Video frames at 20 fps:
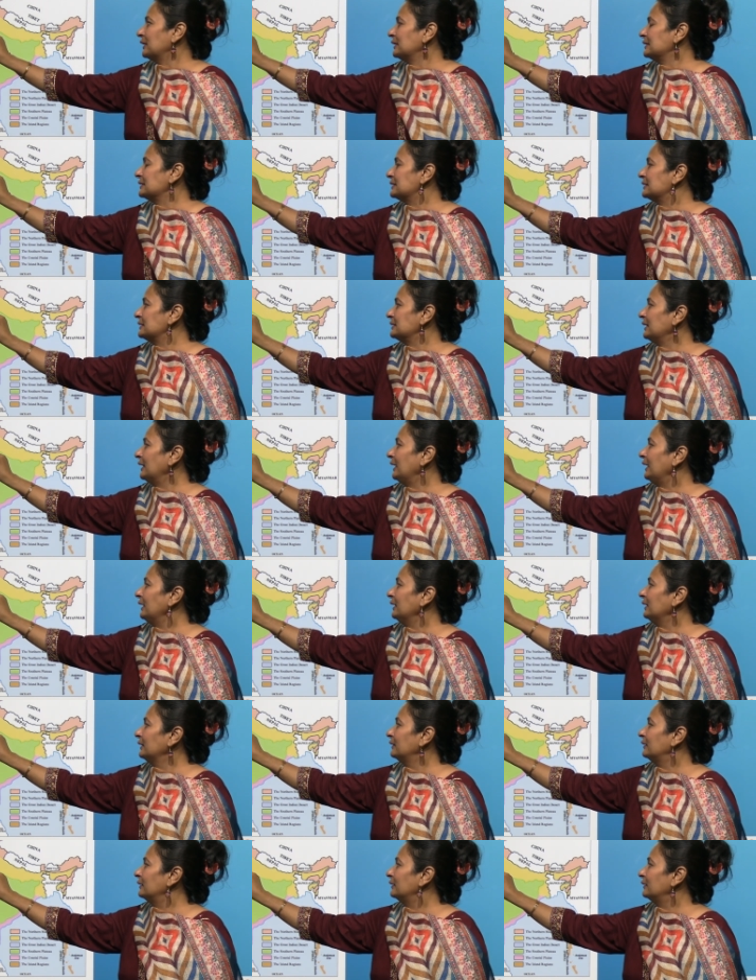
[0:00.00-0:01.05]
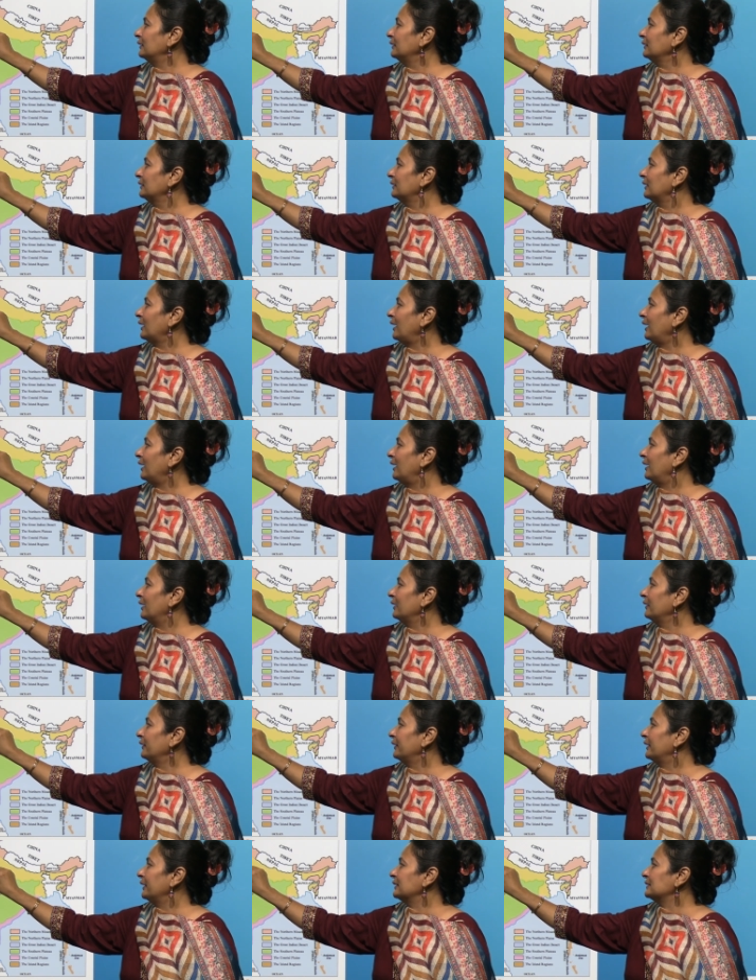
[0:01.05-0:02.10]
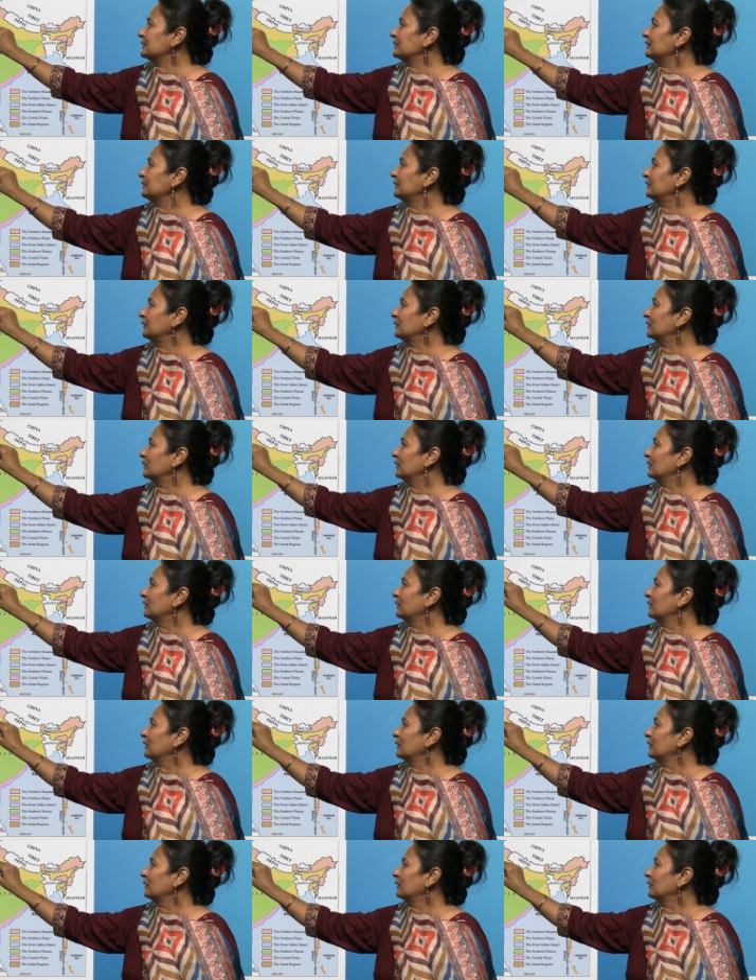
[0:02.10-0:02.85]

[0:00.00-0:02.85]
can say, the Thar desert,